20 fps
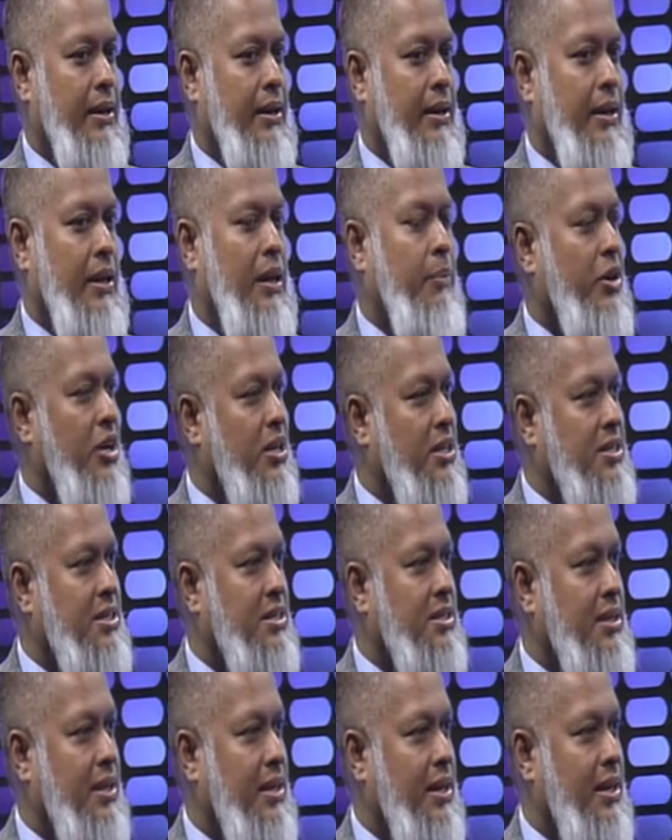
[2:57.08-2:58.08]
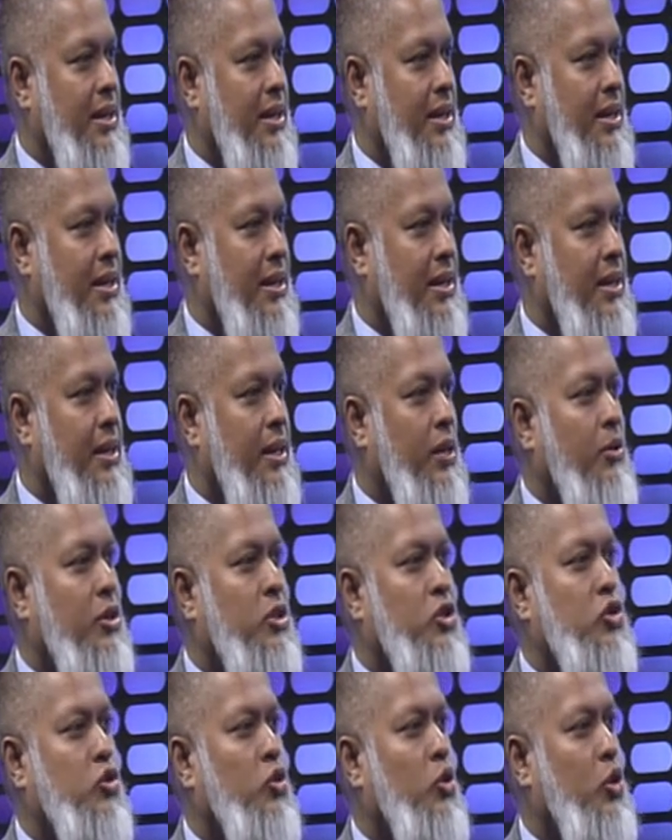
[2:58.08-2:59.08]
liberals. They were
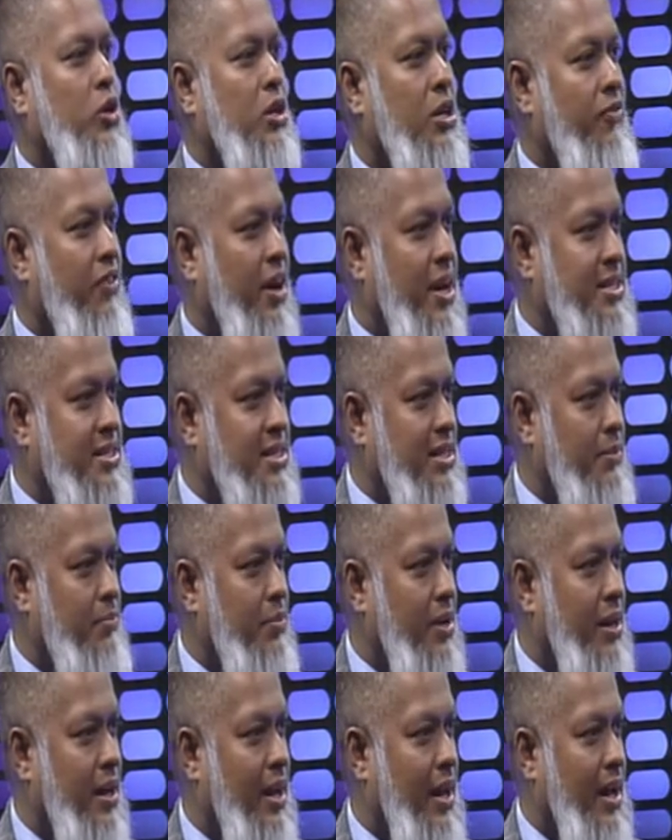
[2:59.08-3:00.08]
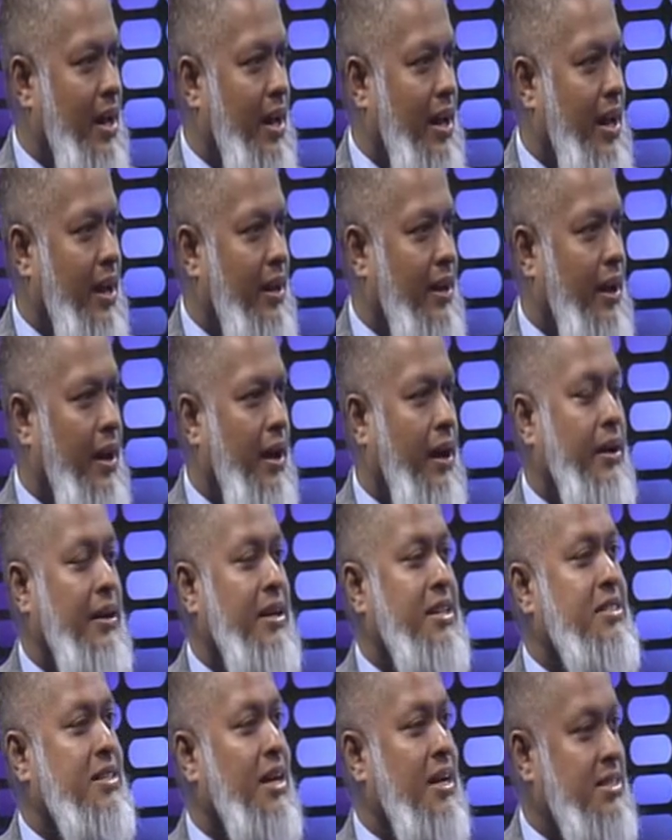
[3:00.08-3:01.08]
so divisive and
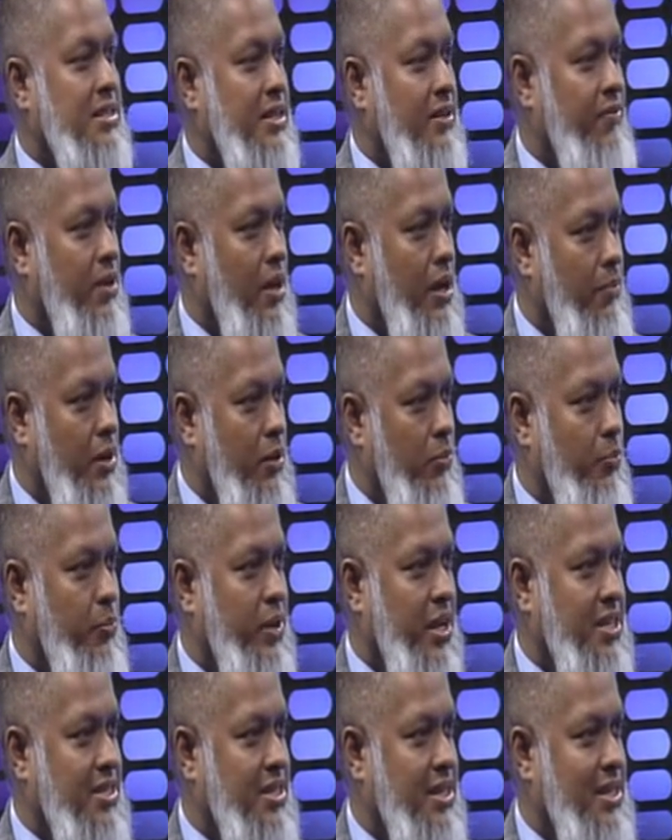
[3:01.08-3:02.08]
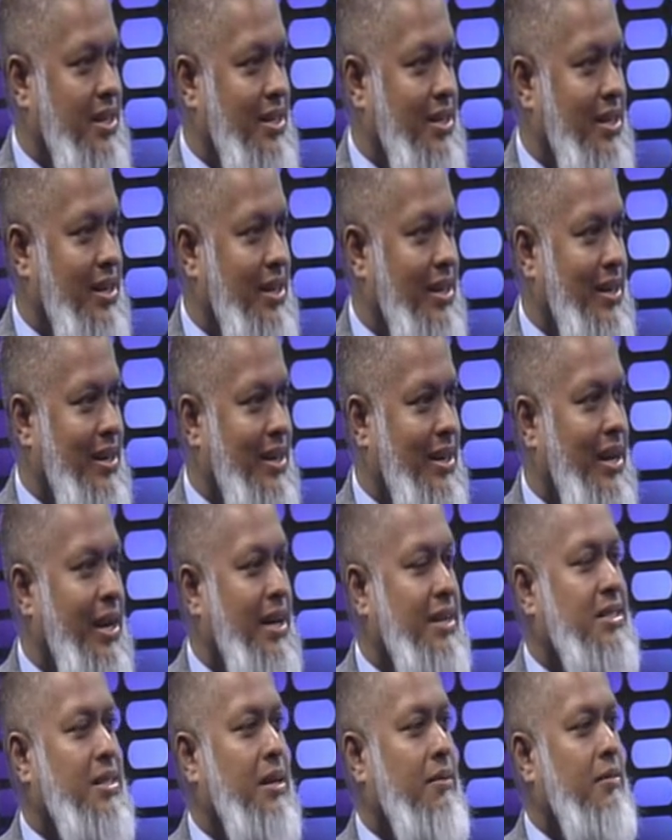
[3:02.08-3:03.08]
undecisive about Brexit,
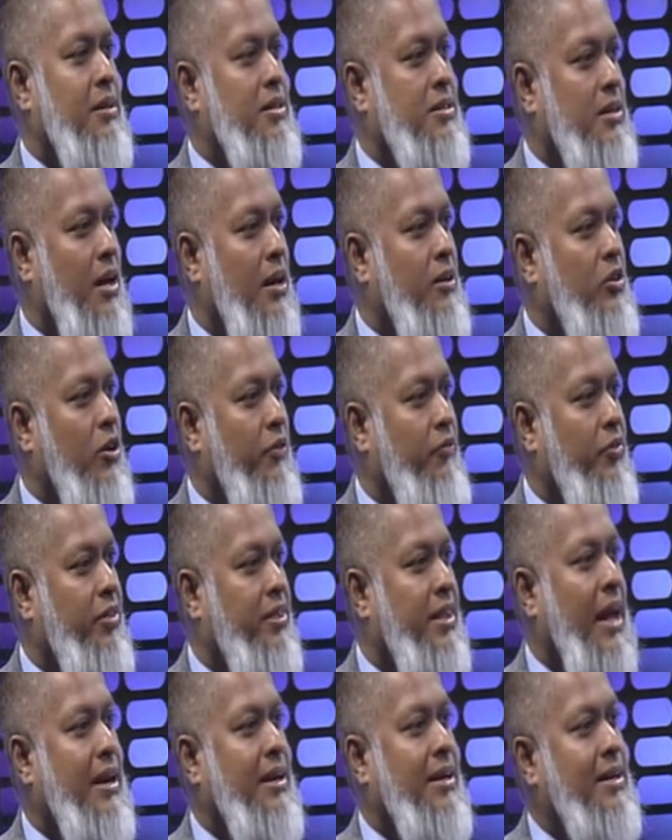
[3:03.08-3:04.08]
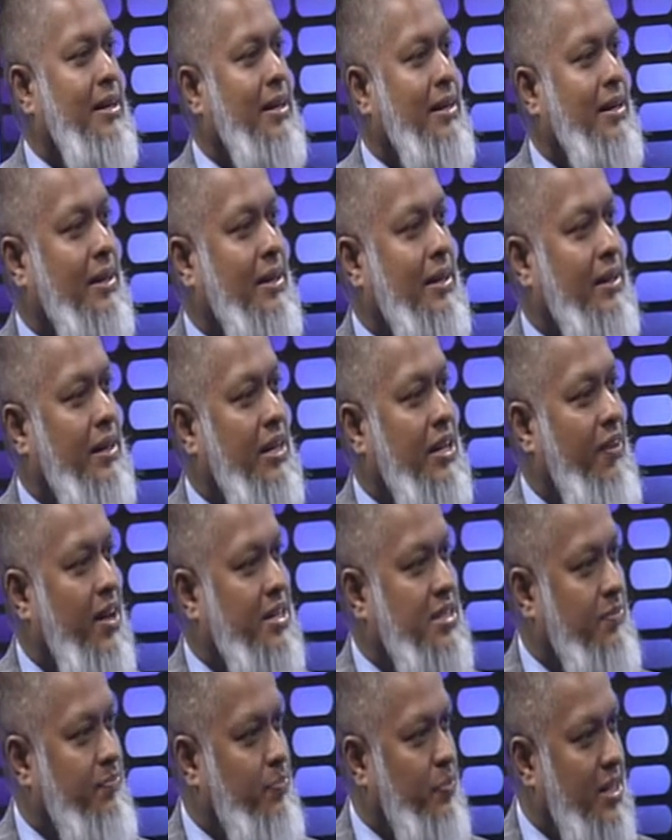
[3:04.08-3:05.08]
it is the result of that
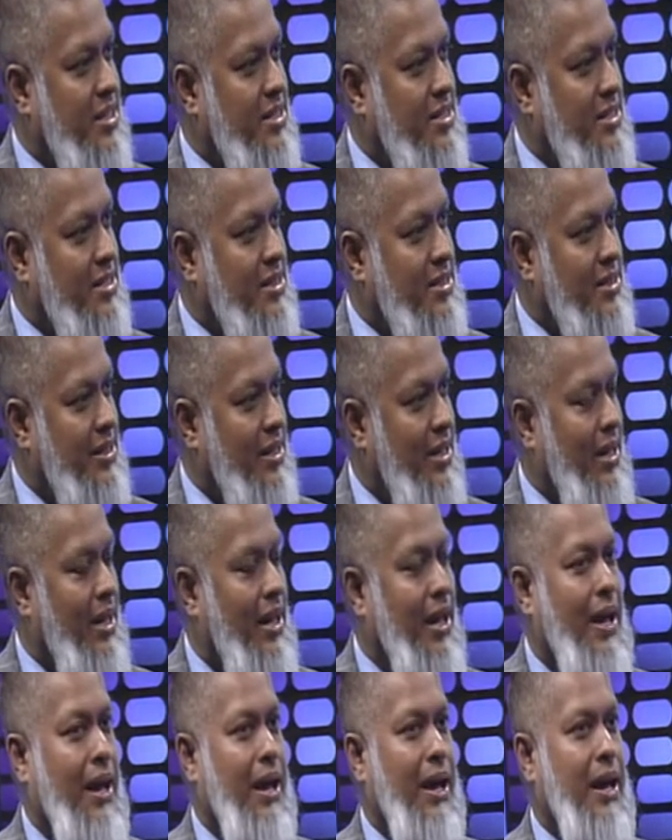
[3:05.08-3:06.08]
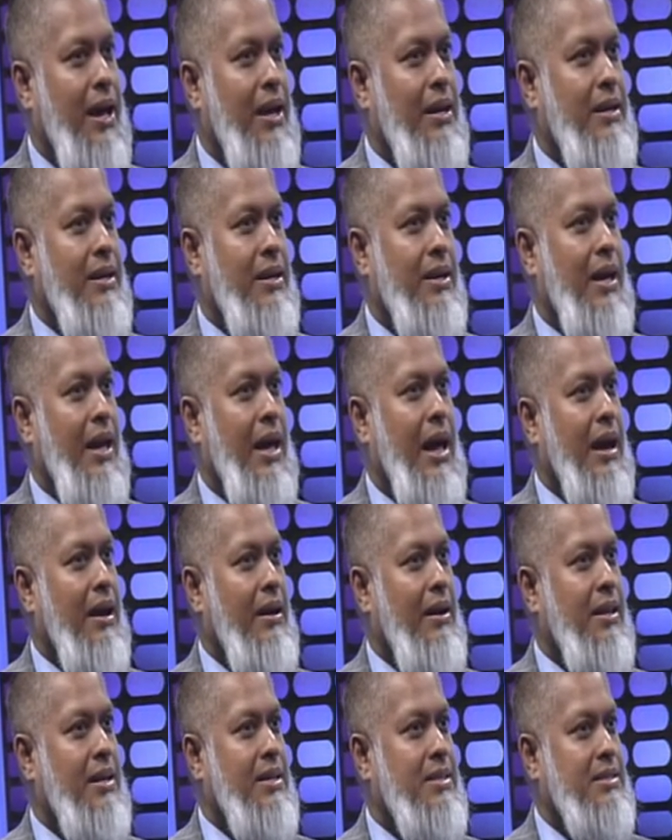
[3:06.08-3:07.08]
divisiveness. Mm -hmm. Mm -hmm. And at
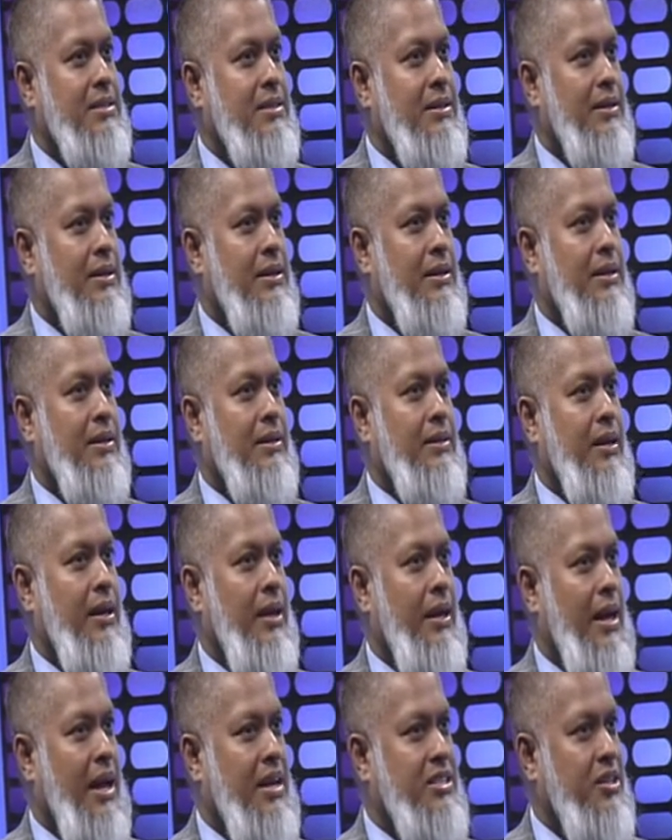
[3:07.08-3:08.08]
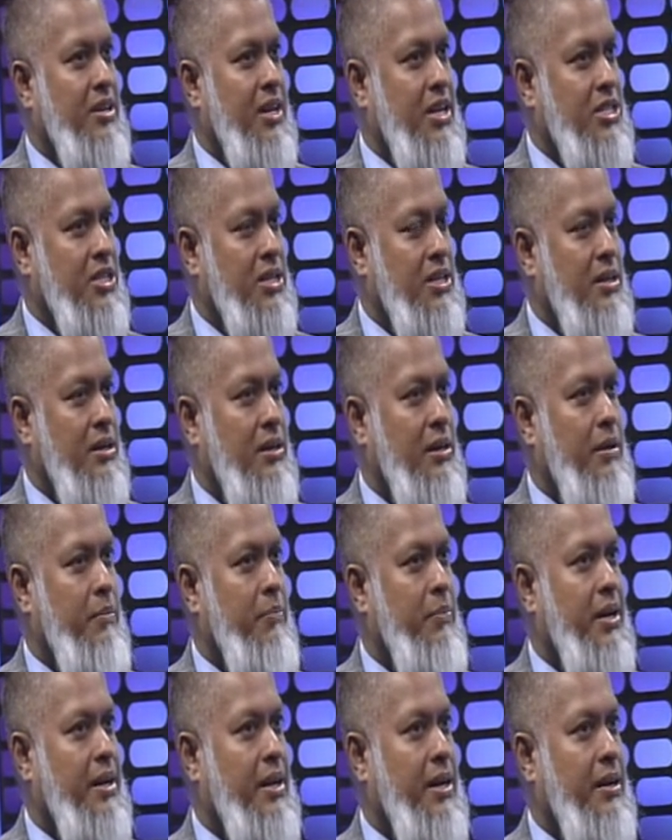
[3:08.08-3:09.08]
least the, as a nation,
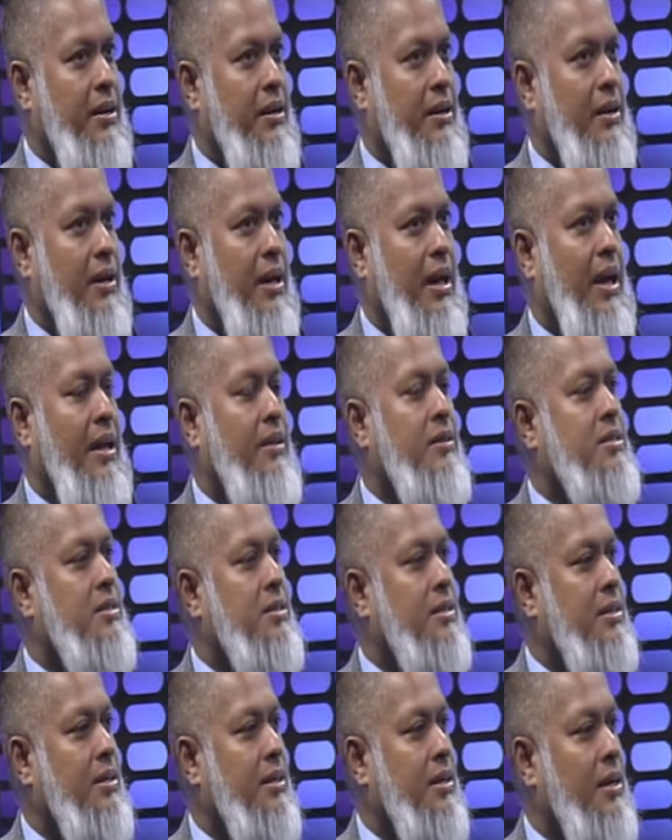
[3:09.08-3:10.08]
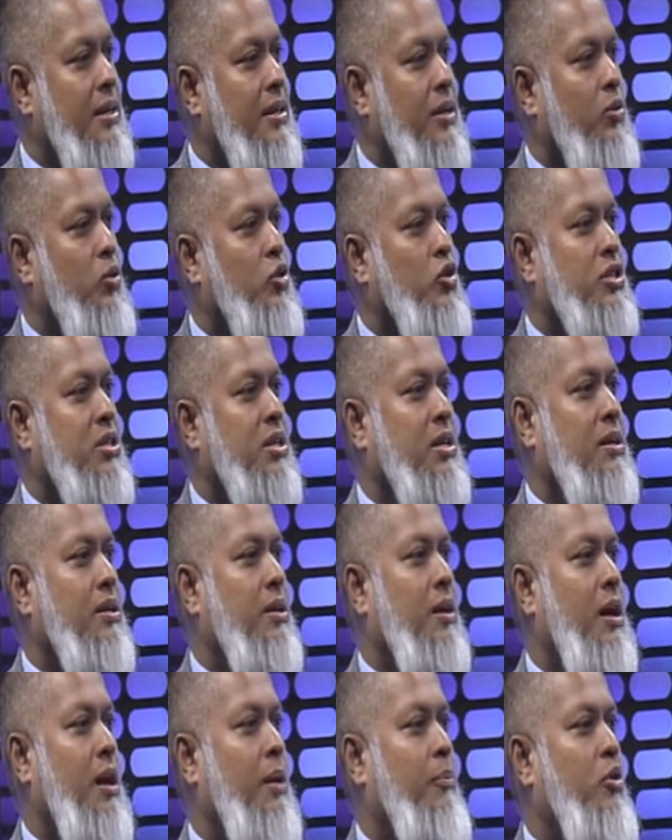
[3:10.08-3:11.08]
Britain answer the question
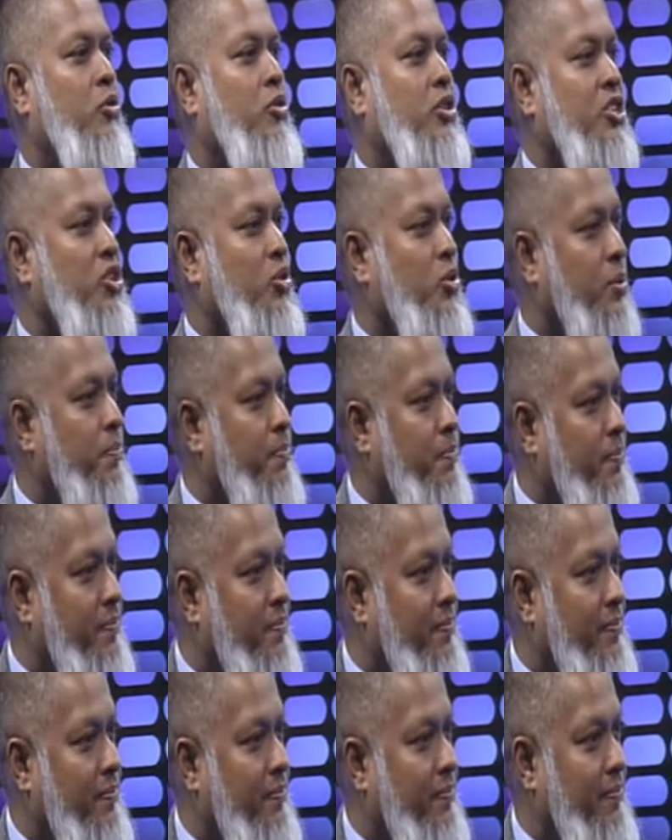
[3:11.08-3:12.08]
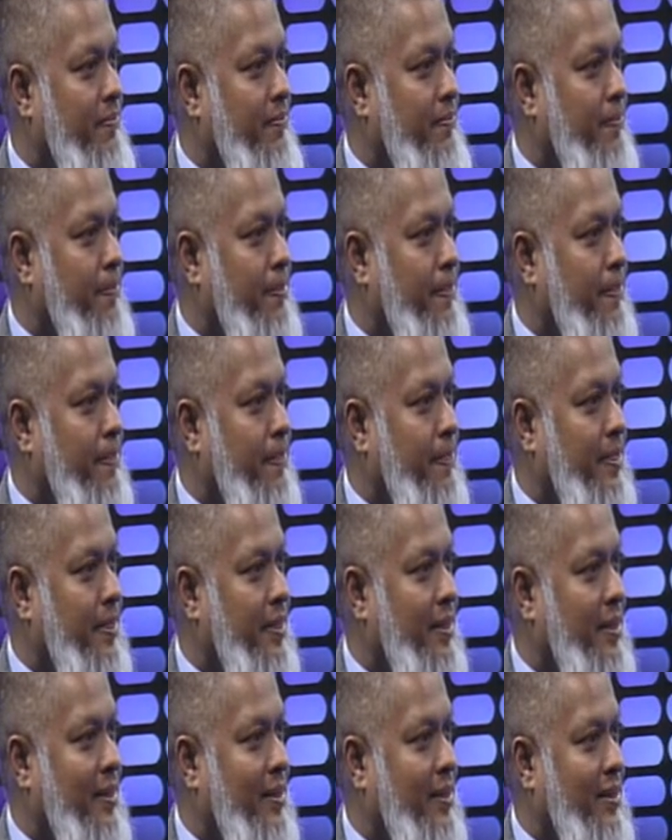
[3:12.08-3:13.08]
about Europe. Mm -hmm.
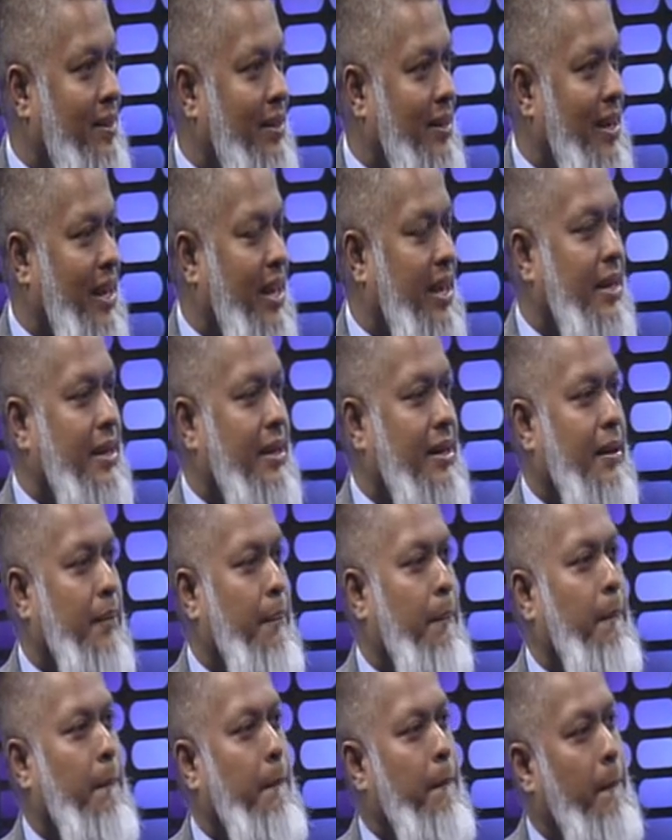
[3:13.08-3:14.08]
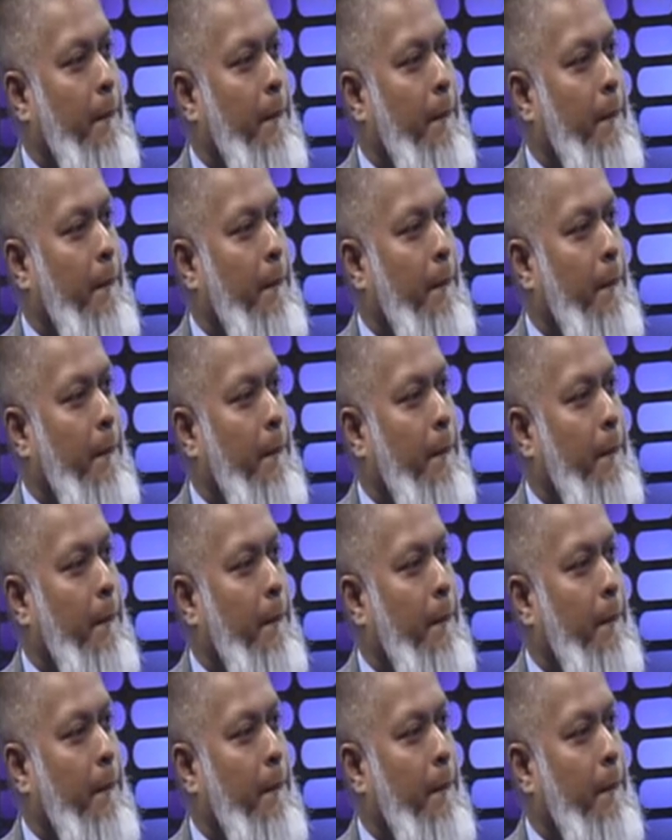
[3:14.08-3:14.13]
It is this